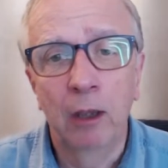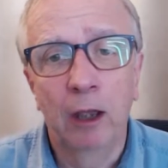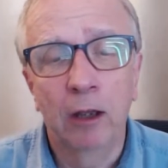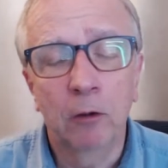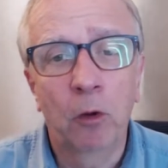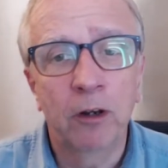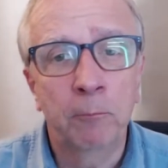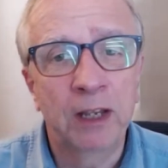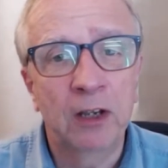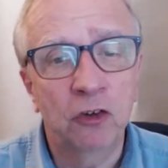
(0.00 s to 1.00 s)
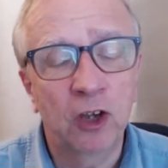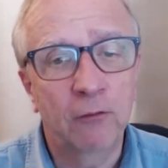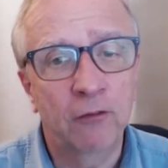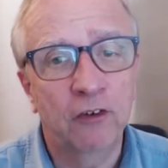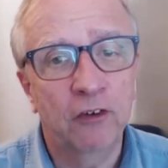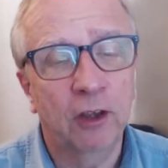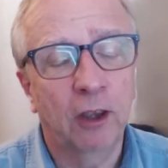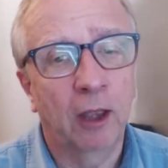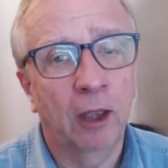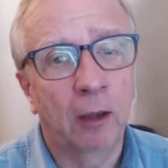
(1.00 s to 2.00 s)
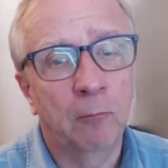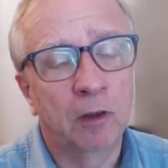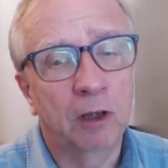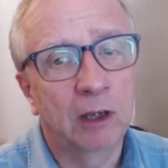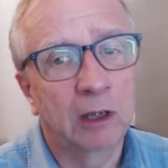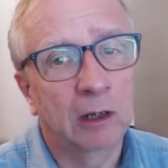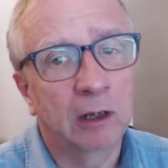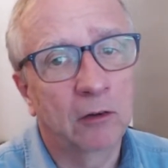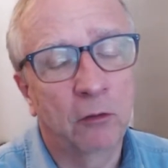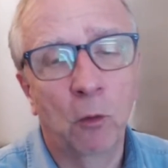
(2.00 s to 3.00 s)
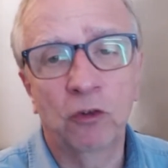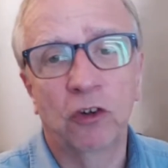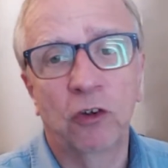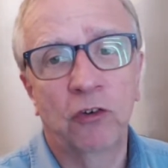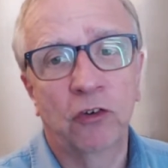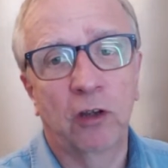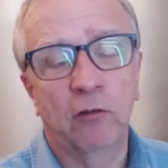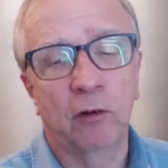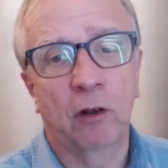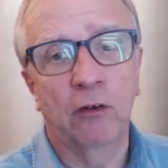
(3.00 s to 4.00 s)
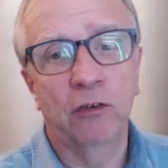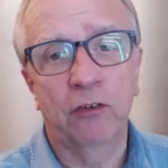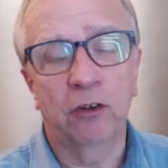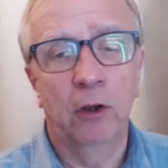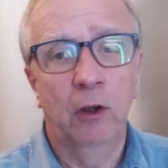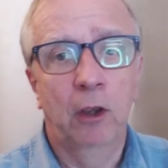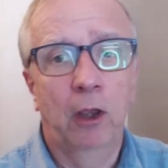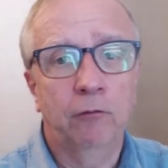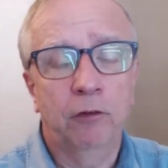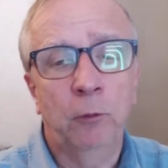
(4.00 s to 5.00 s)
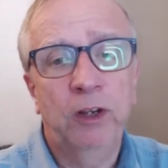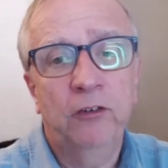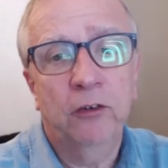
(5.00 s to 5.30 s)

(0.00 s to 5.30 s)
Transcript: quite a big shift in its fortunes over the last few weeks.